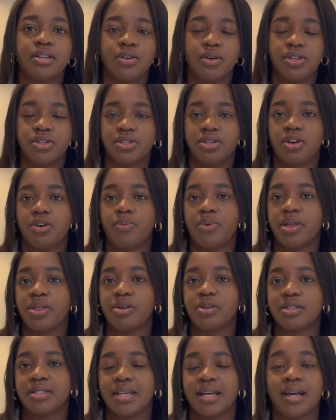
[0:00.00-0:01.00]
So, whether
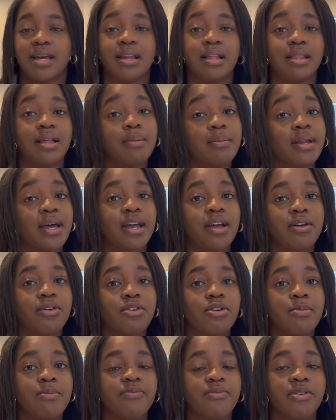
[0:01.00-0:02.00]
it's like an alumni
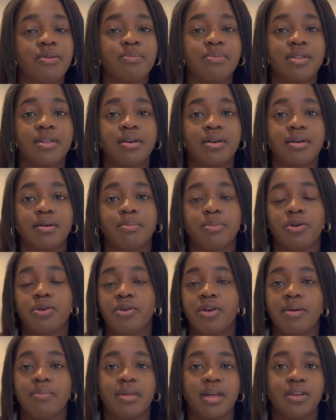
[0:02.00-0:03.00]
group from the
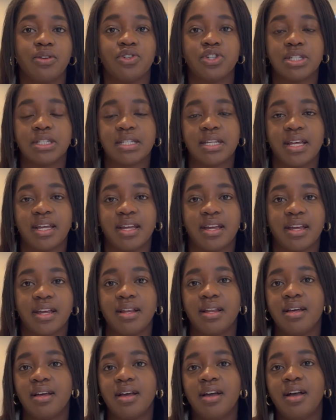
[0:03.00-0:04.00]
program that you just
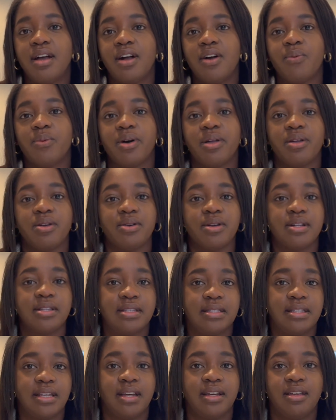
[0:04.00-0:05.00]
did, whether
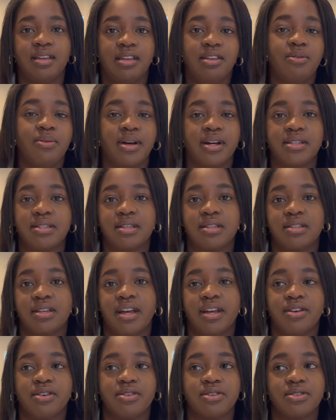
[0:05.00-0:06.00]
it's like UX
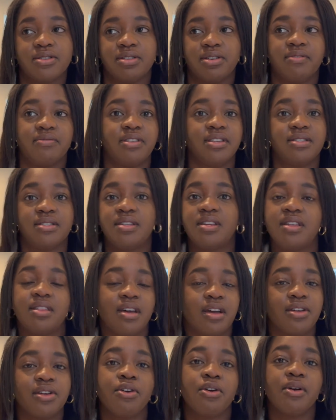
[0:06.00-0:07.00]
designers of the city
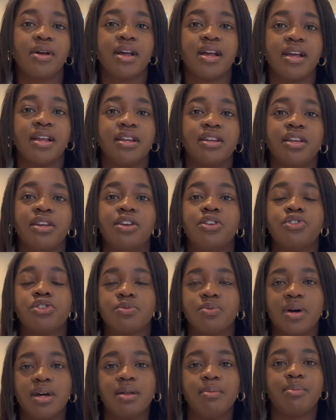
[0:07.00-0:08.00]
that you're in. You just
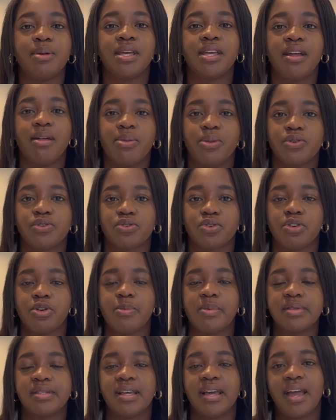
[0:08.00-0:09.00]
want to be in those
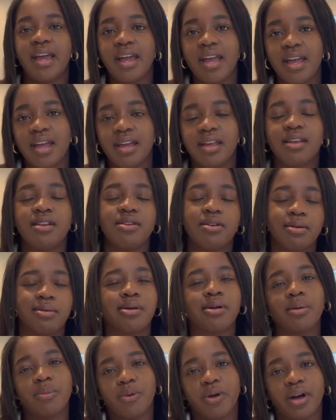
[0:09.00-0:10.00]
groups. A, you know,
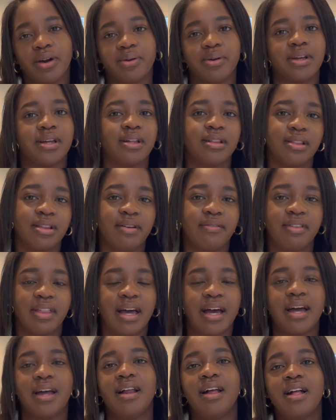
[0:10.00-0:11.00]
camaraderie, love
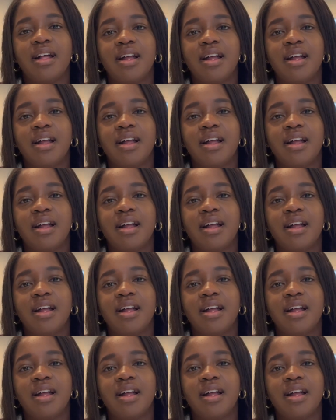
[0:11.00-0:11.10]
that.